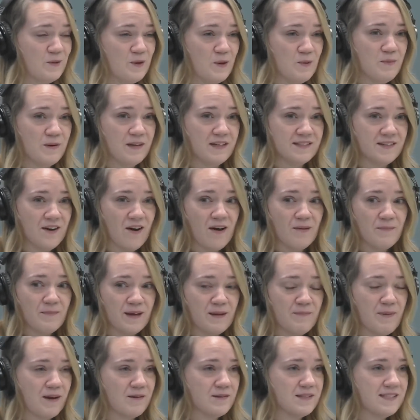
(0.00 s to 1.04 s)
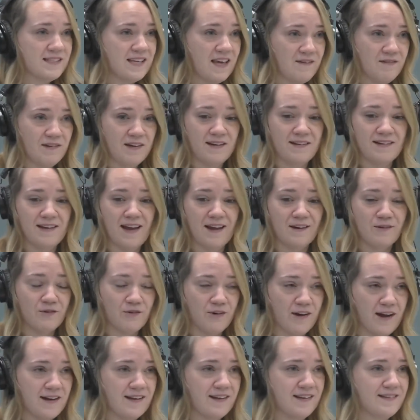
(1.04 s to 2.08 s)
Nobody taught me about saving and
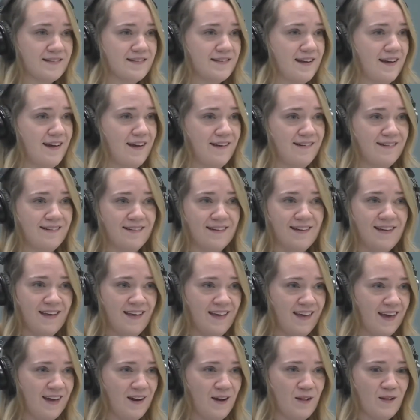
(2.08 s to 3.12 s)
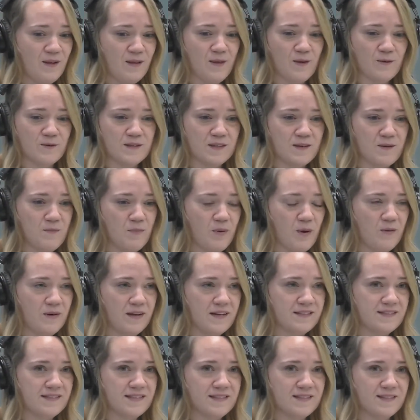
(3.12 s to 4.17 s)
credit and all of those
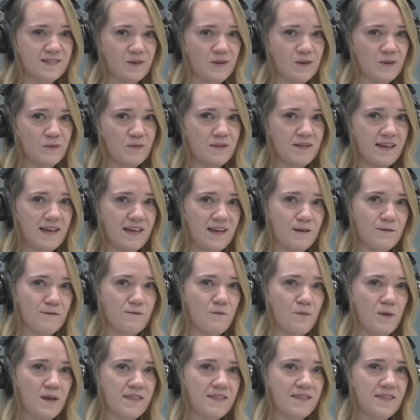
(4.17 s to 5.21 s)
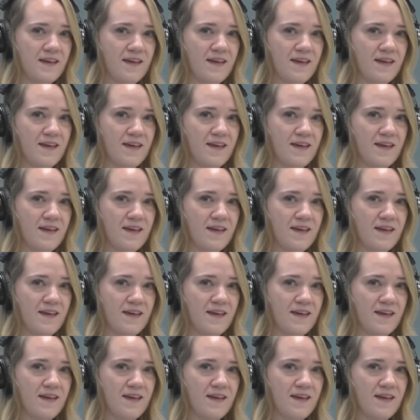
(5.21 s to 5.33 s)
components. And so you leave with